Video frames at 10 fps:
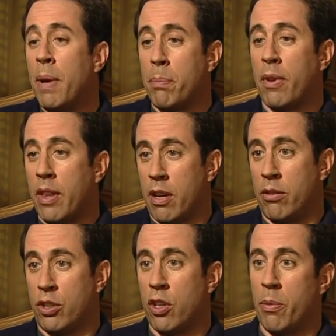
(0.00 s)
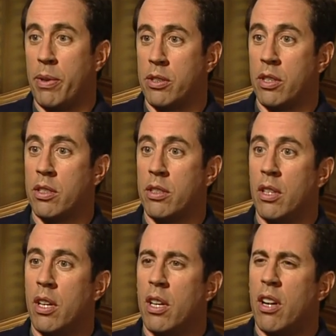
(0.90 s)
of people that are in show business
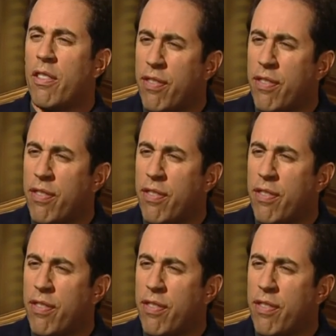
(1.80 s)
are